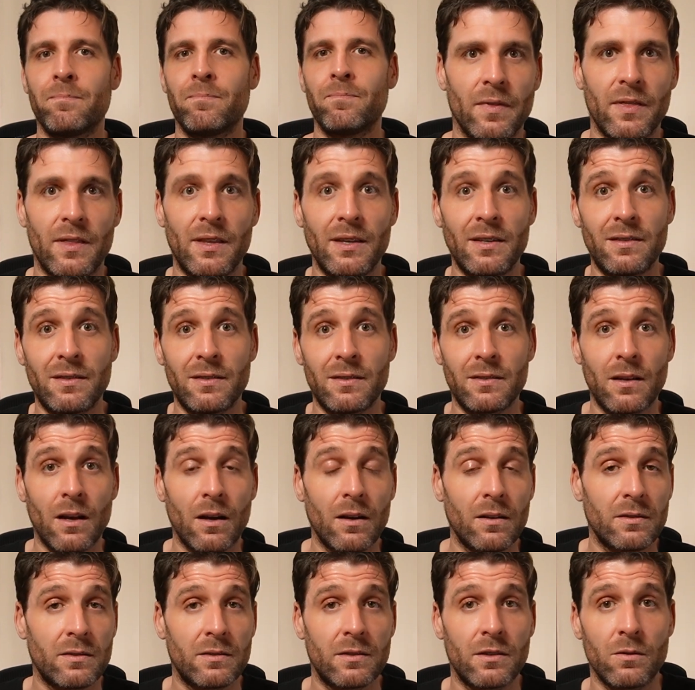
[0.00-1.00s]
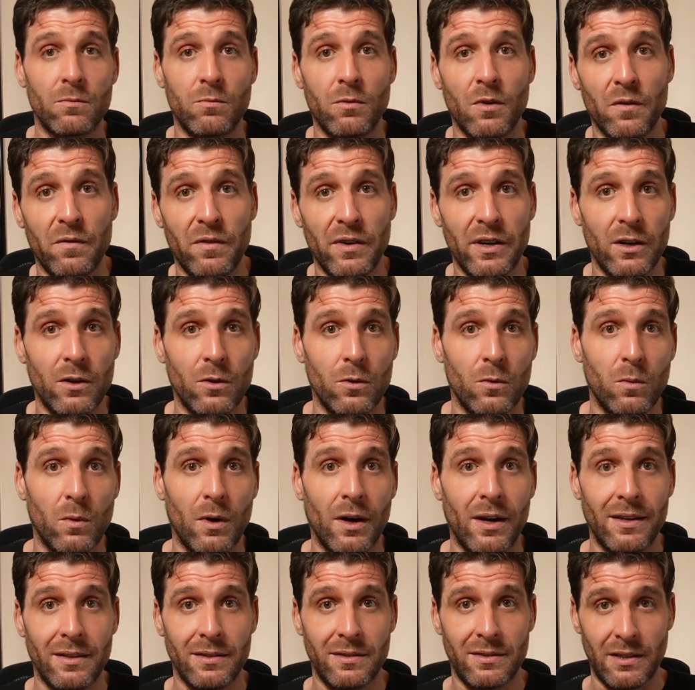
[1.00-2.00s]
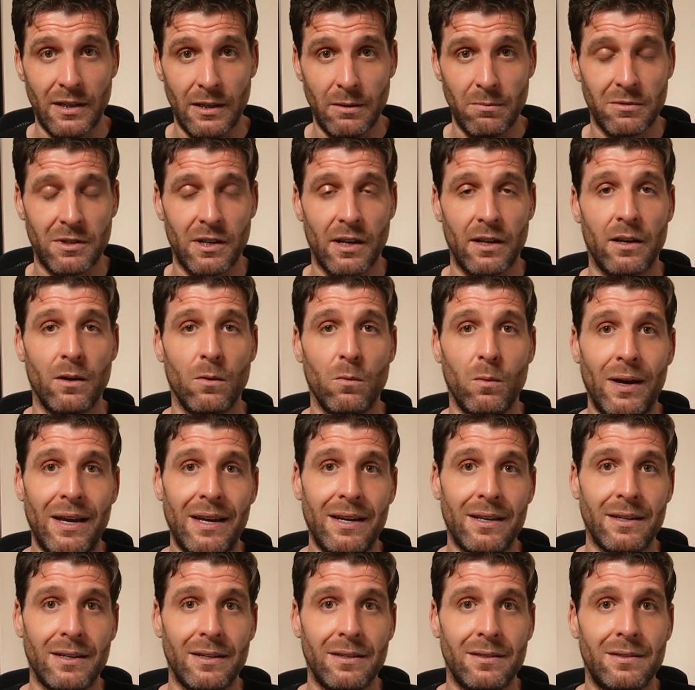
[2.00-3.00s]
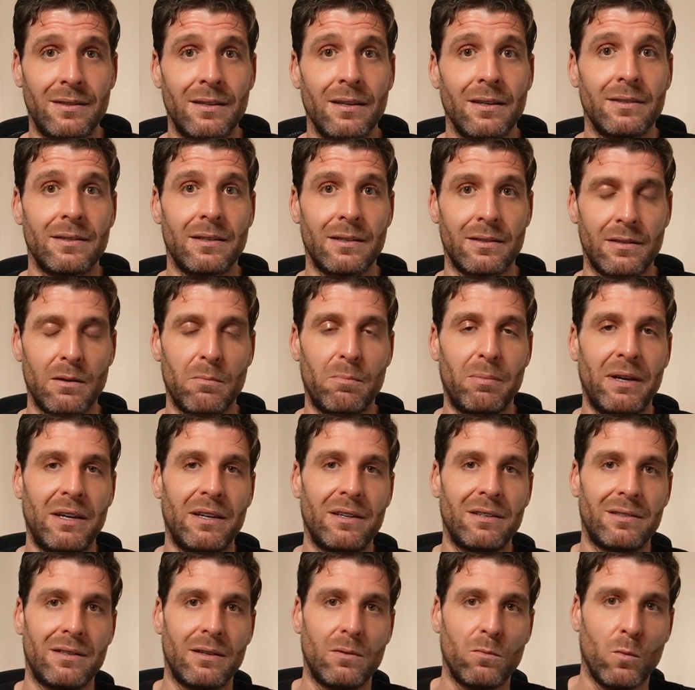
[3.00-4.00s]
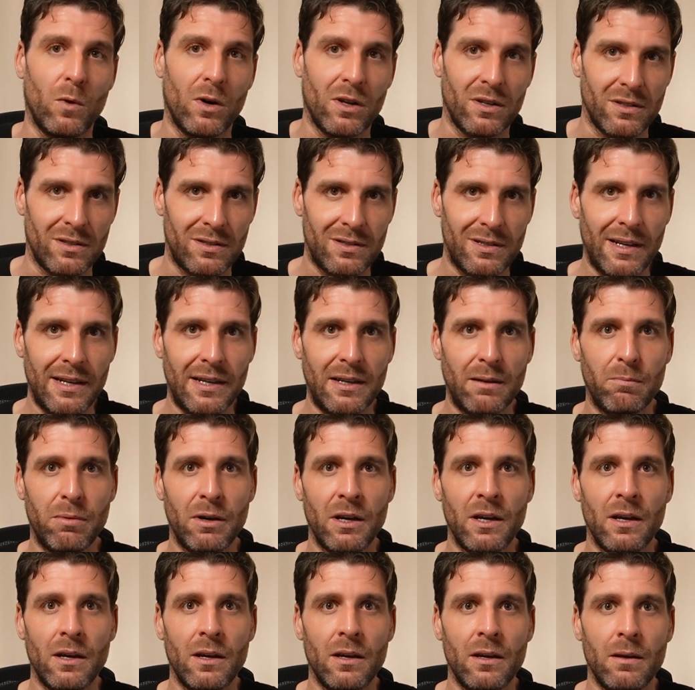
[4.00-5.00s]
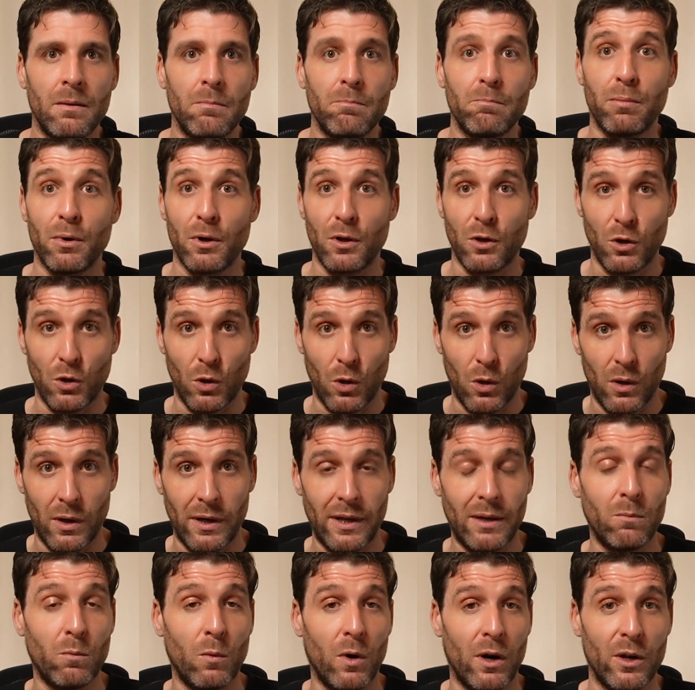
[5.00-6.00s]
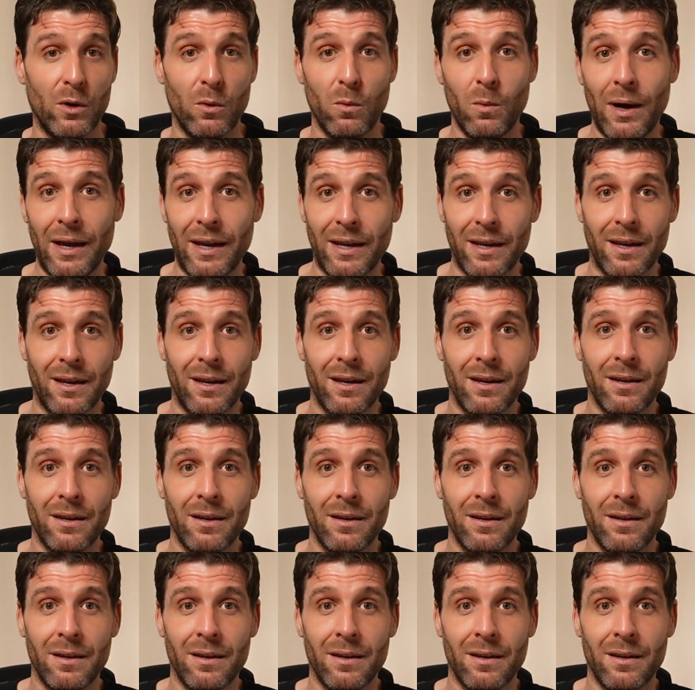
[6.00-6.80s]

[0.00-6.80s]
This starts to reveal why it seems like awareness disappears in one asleep, but not in one awake.